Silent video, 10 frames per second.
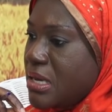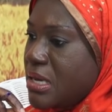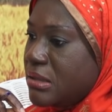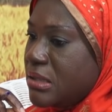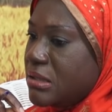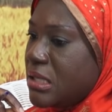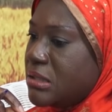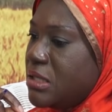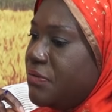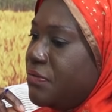it's, it's
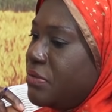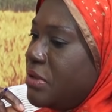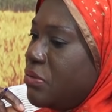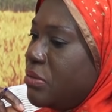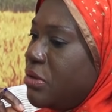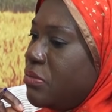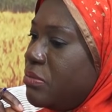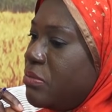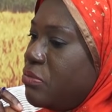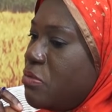as if the, the
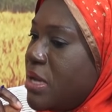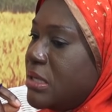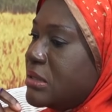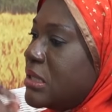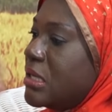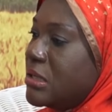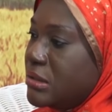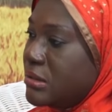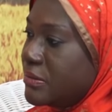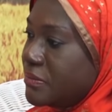woman is
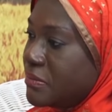hidden